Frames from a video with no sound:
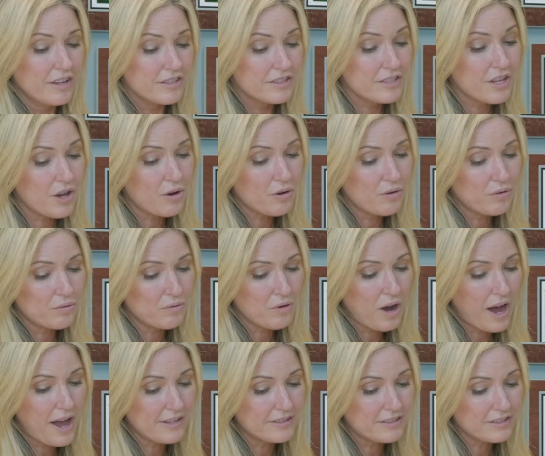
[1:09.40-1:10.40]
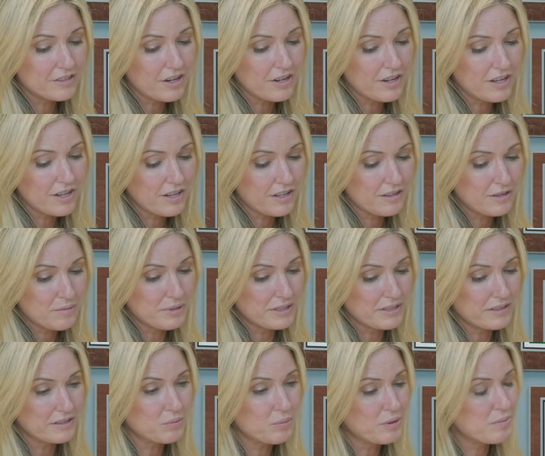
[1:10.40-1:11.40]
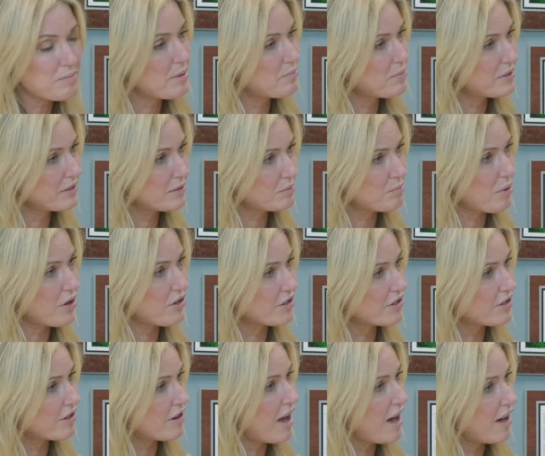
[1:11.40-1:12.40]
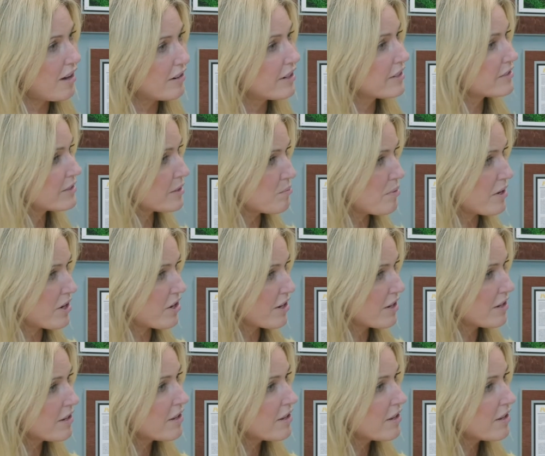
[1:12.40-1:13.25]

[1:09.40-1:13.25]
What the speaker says: So I started the business with my business partner, Leslie Barron.